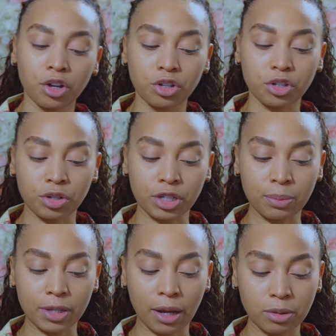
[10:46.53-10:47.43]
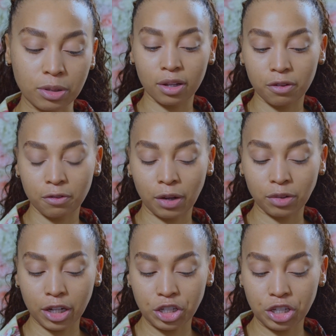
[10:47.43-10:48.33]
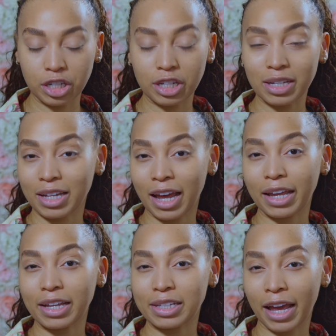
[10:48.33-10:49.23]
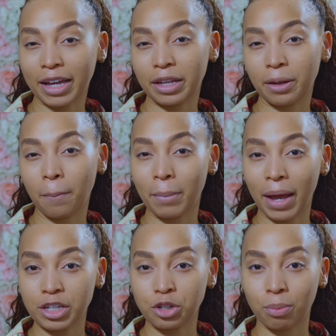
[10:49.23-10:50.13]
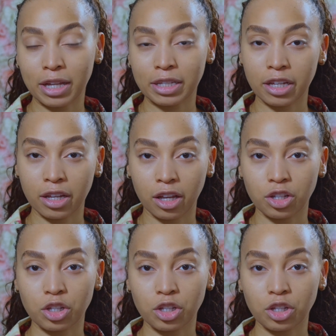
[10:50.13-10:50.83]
So sometimes the foundation does not exactly match my skin.